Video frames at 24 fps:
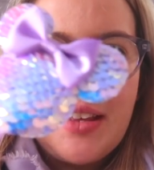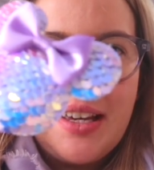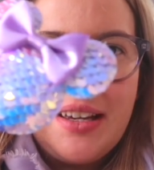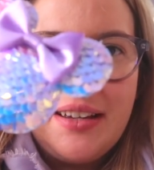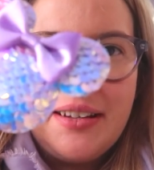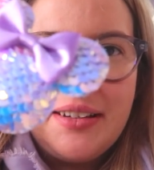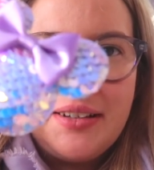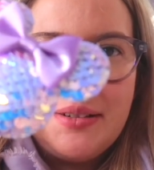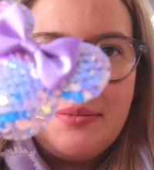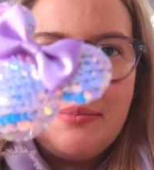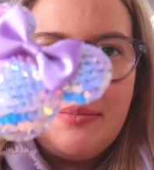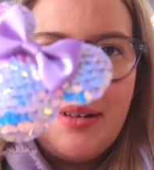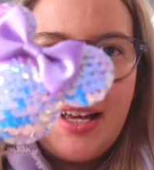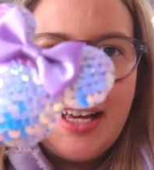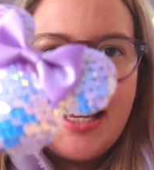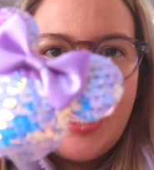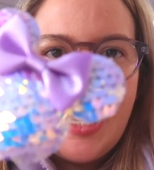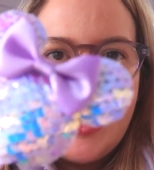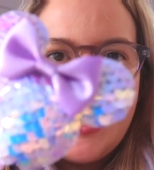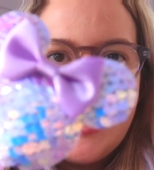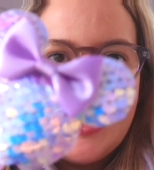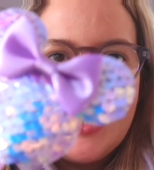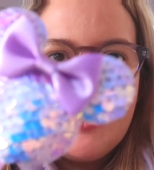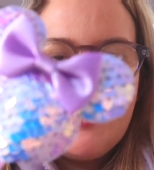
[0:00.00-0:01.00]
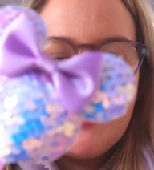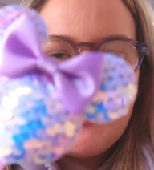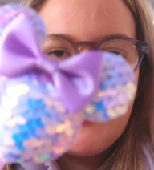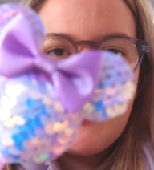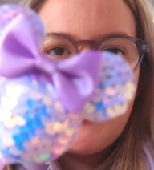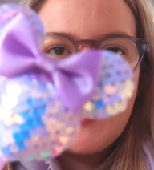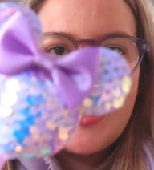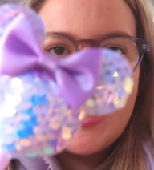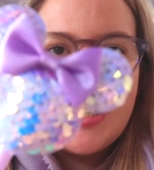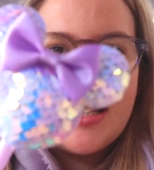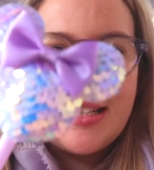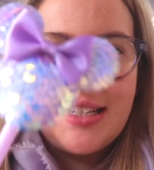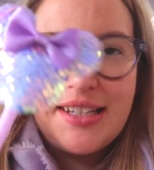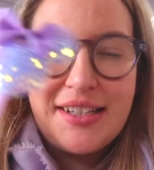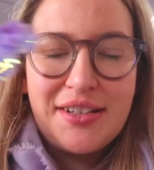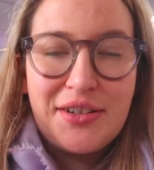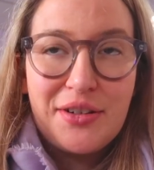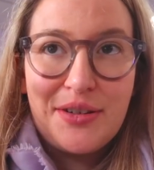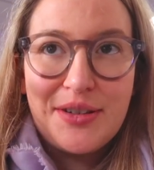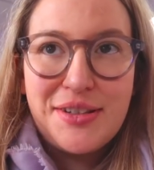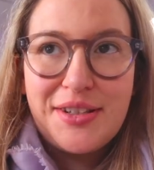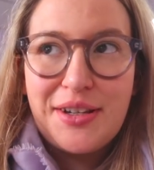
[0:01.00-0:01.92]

Um, again, this was from the Disney store.